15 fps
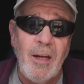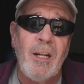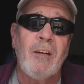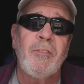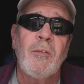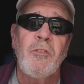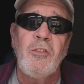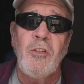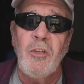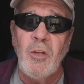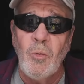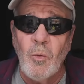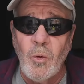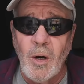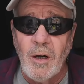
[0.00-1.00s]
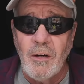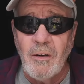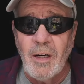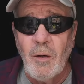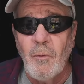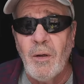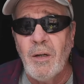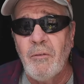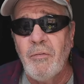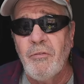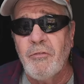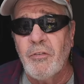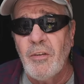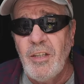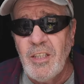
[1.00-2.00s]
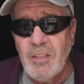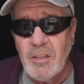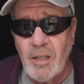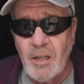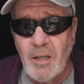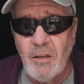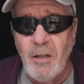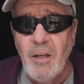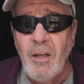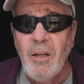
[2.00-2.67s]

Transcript: And then if I'm shooting water and I want to freeze,